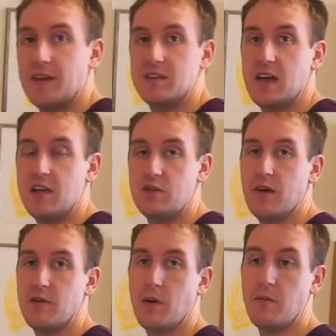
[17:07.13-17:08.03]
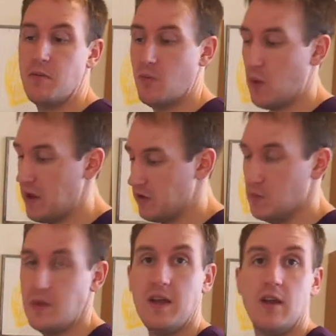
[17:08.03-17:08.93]
is that you definitely want to be weighing
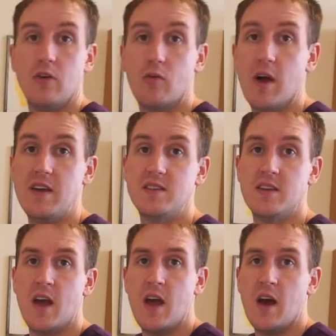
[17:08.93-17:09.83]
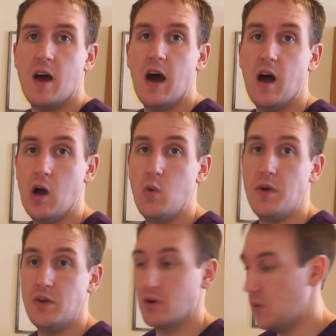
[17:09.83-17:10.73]
your meat and your rice out
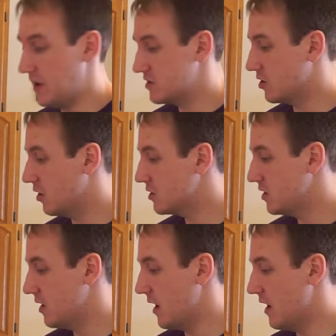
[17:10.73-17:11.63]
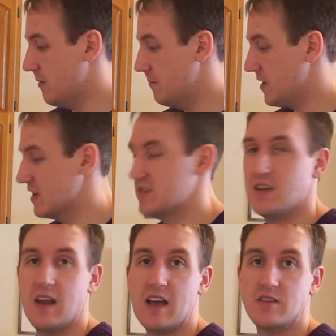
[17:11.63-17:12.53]
when it's cooked, because
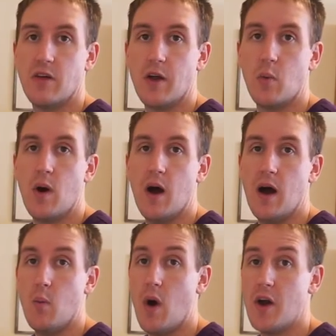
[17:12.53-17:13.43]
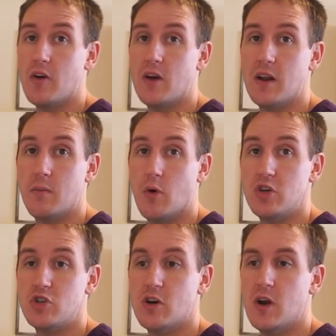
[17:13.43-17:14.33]
it has a lot of water in it,
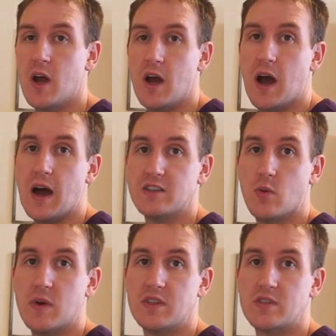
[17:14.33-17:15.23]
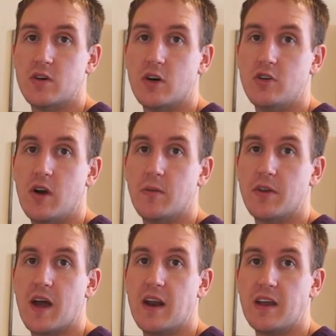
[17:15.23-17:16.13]
moisture. So once it's cooked, you're able
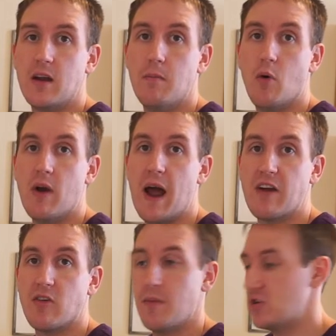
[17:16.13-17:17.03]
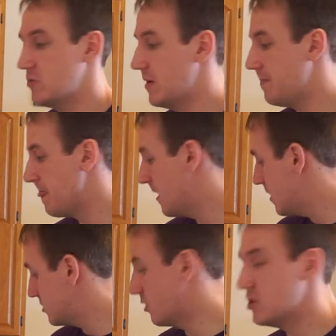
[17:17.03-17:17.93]
to kind of get a more accurate
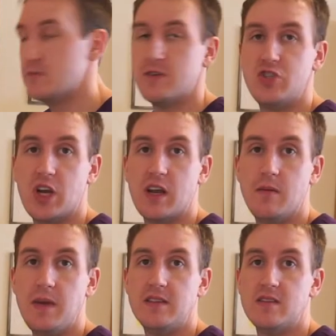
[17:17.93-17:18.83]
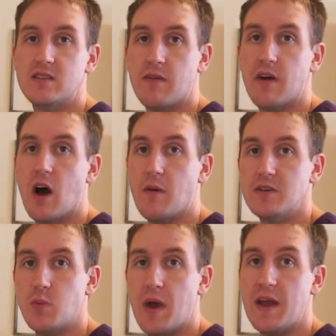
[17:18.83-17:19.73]
measurement. So in terms of chicken and meats and stuff, I
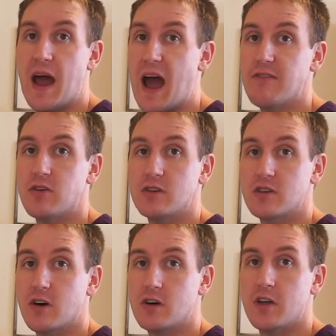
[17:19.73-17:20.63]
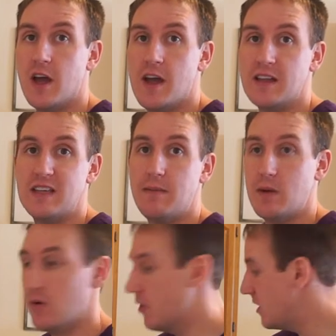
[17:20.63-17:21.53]
always weigh it after it's cooked, and same
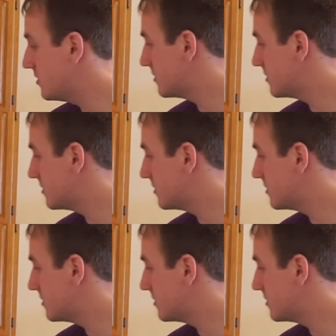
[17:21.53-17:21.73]
thing with rice.